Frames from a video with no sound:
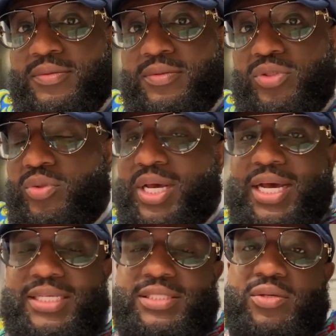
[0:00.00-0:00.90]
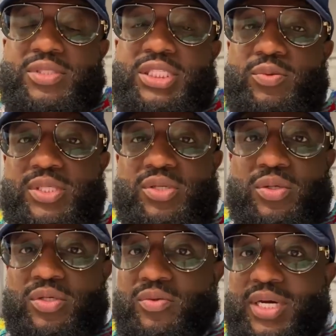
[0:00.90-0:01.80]
You guys don't see what's on
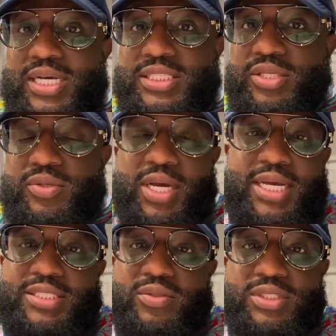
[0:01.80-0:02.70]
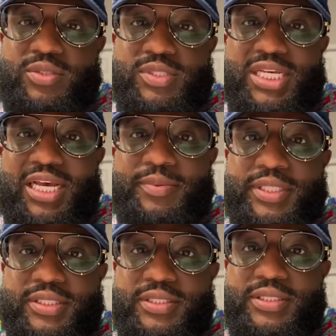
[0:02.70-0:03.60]
the horizon. You guys don't see what's happening.
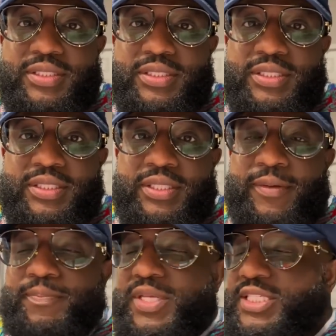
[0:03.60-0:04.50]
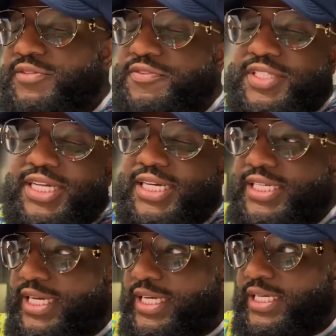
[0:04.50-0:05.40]
Listen, for
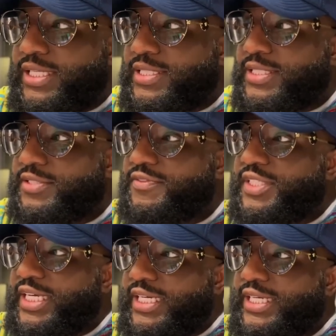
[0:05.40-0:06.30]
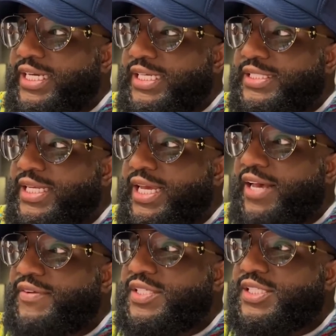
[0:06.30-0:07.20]
decades, for decades, they have
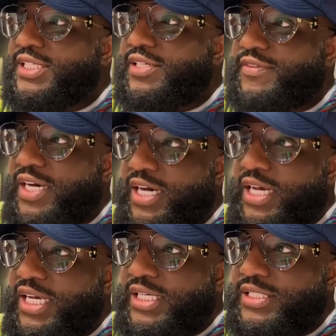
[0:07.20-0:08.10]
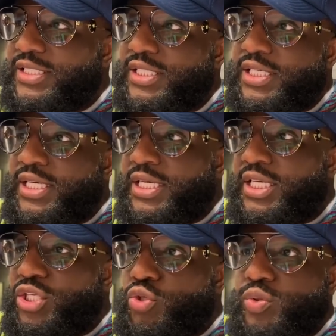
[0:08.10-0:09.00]
incentivized
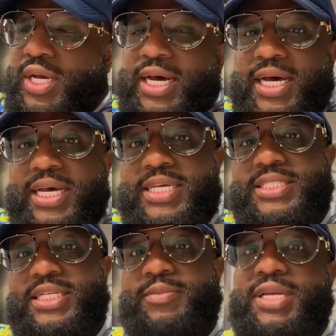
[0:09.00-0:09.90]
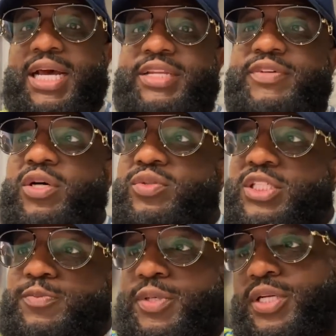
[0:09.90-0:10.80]
you guys. And I'm not even going to
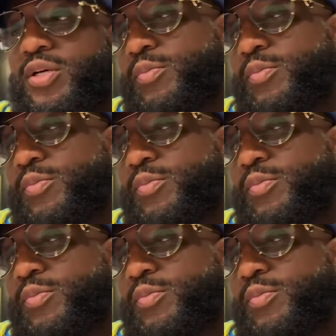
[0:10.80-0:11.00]
just put it on